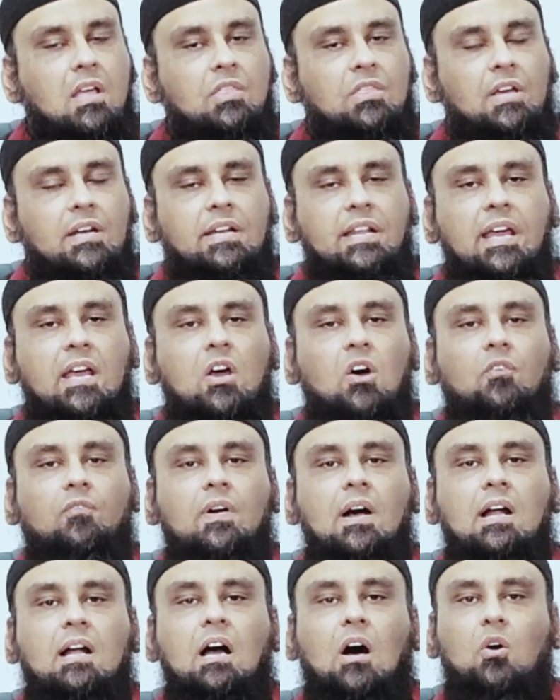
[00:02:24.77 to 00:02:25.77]
the Day
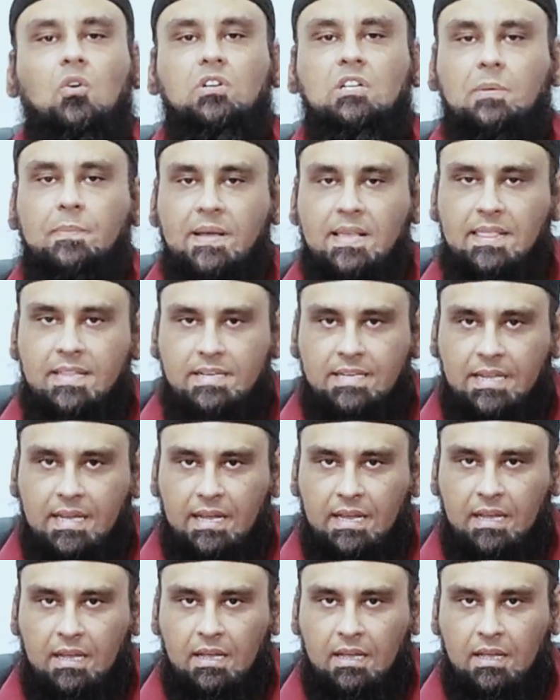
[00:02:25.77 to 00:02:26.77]
of
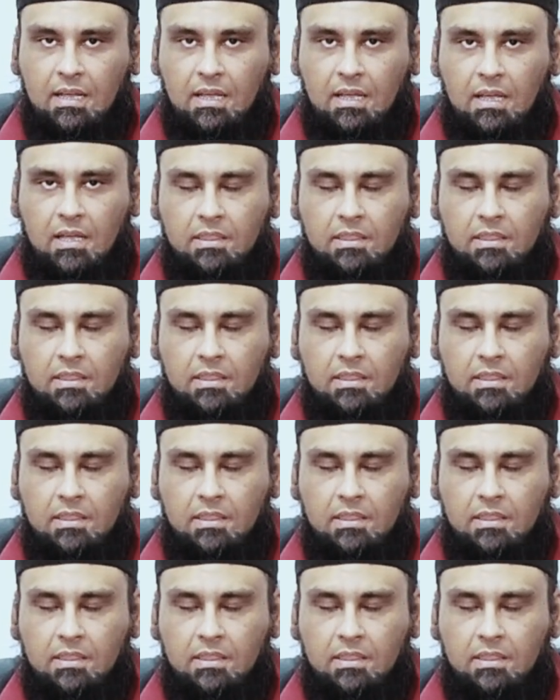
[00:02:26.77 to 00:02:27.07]
Accountability,